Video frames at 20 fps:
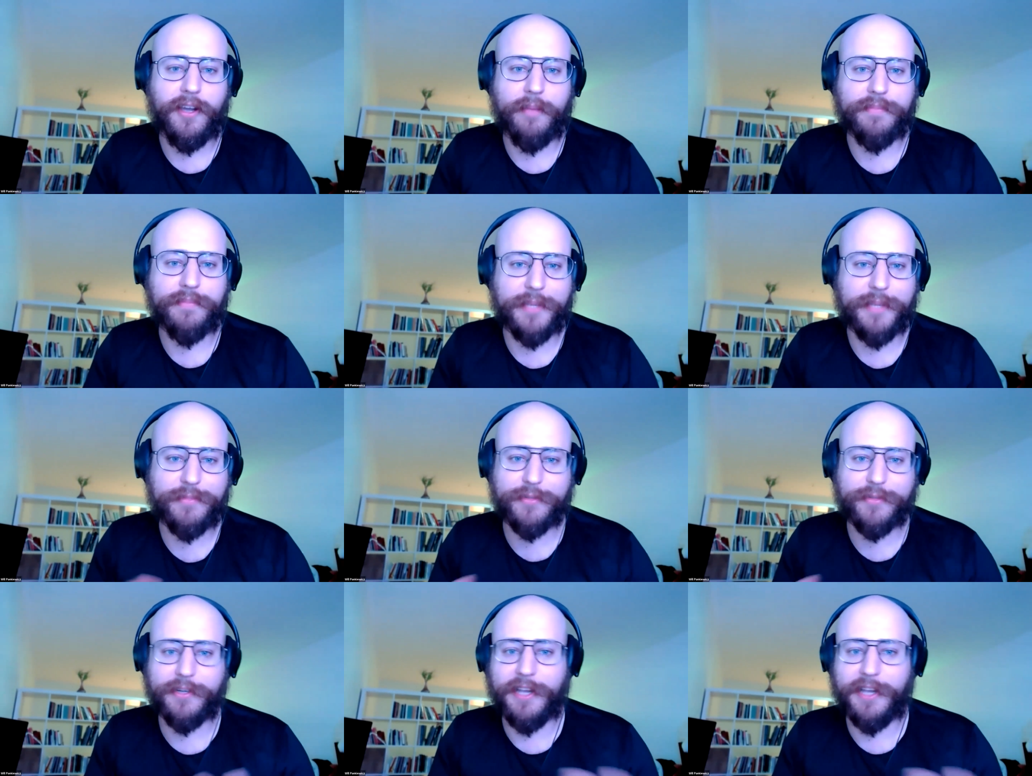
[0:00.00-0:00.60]

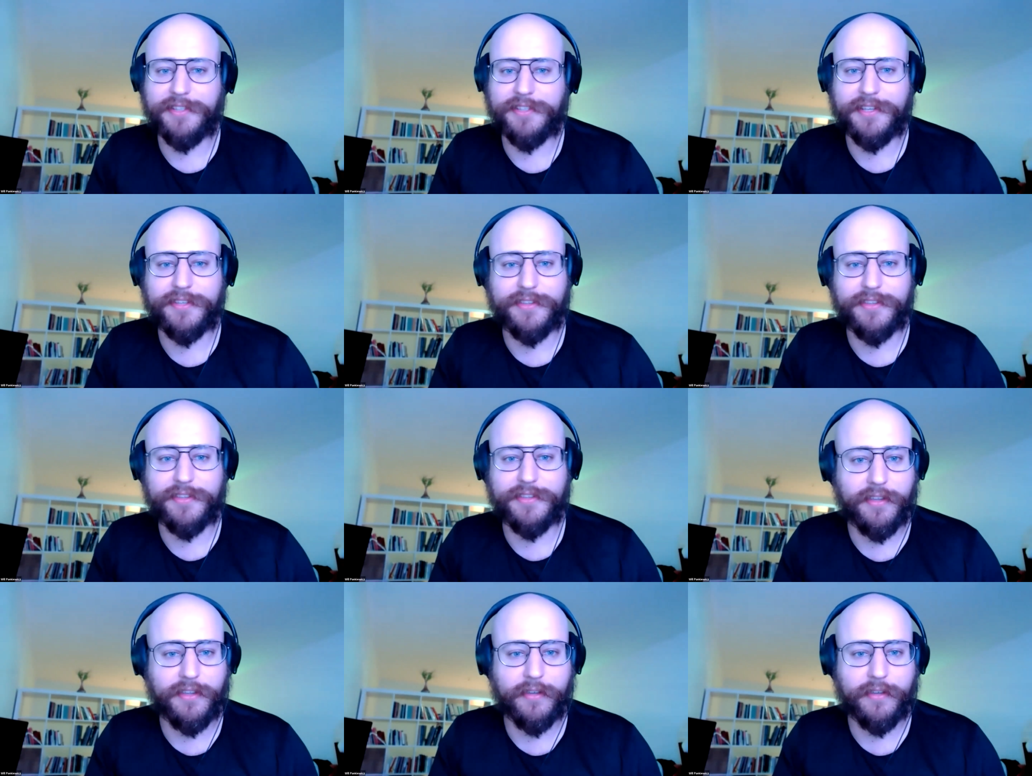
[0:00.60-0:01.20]
Substrate has this
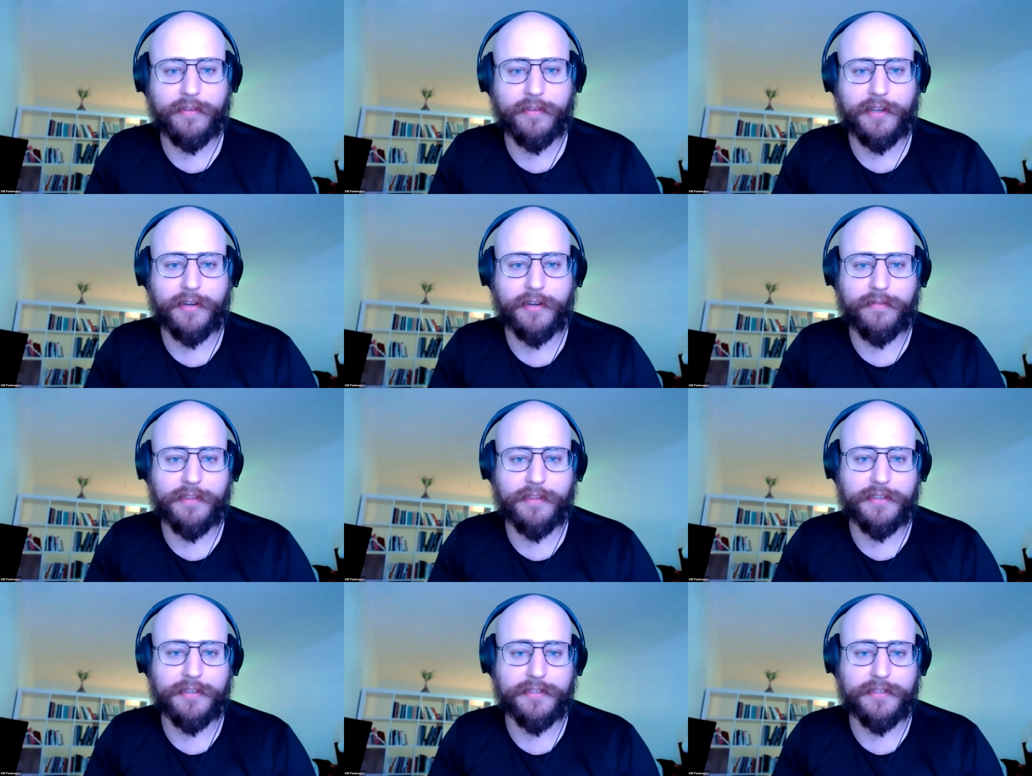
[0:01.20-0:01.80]
thing of kind
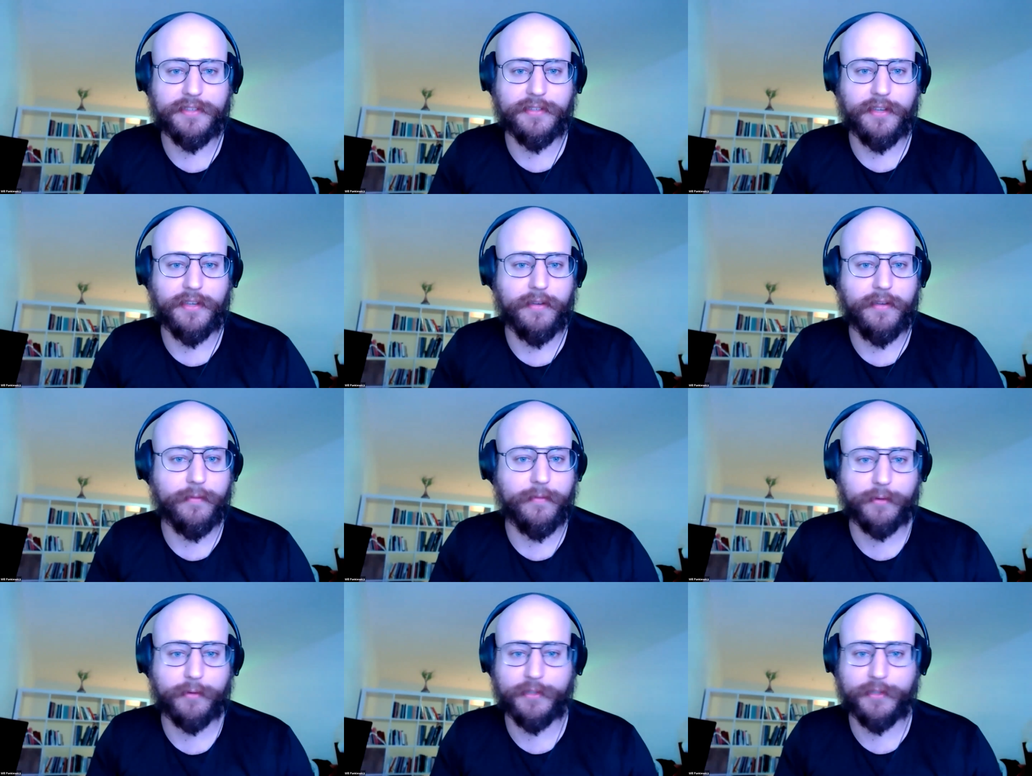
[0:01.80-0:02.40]
of these
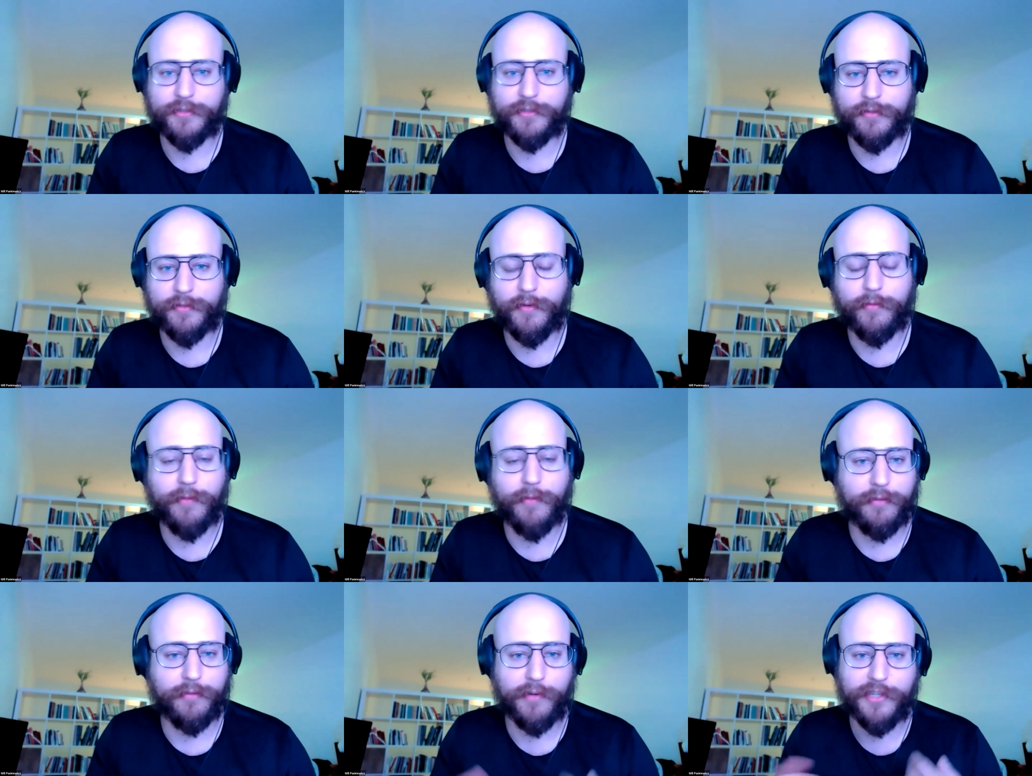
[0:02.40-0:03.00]
forkless
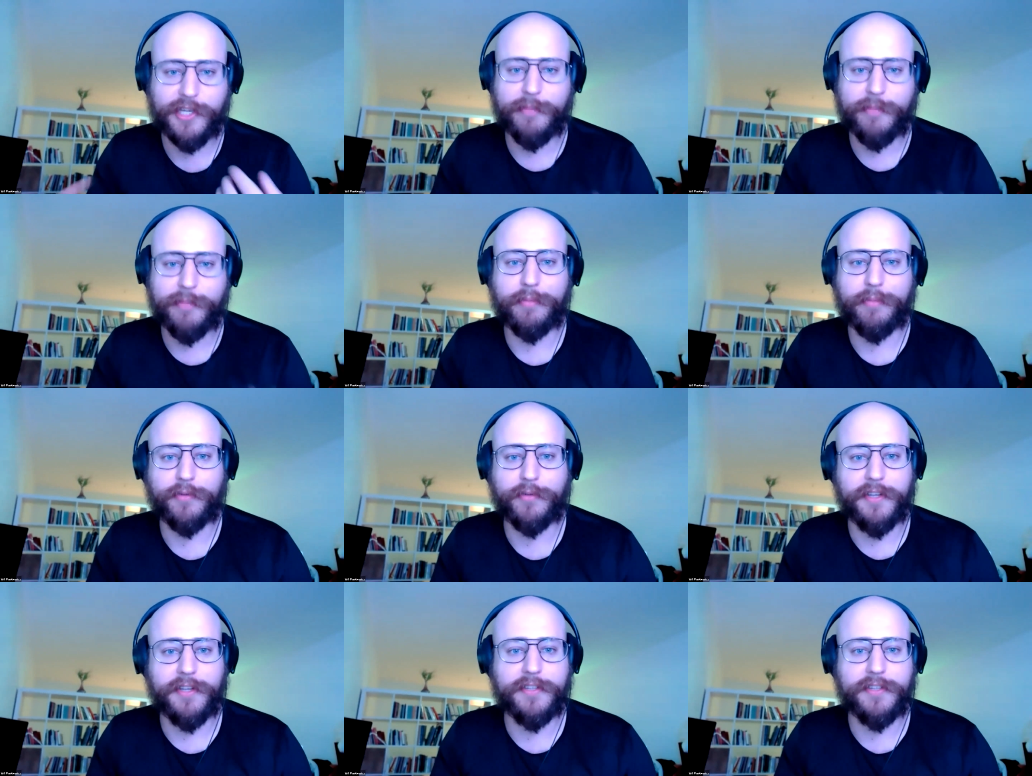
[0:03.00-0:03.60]
like runtime
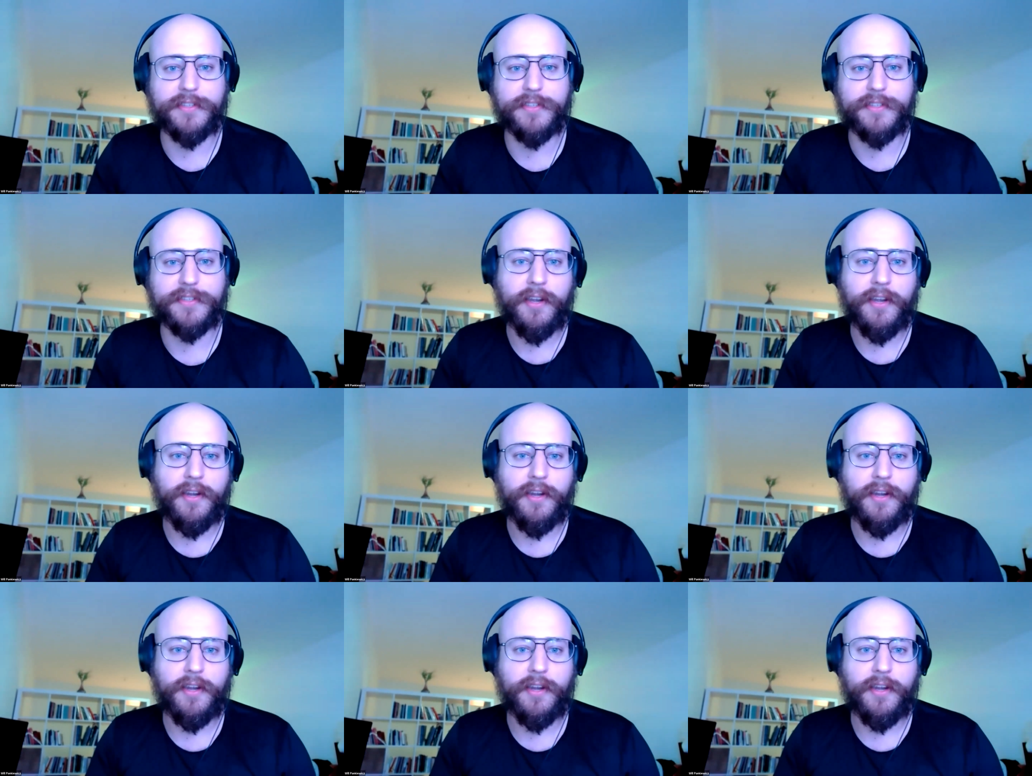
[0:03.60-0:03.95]
upgrades.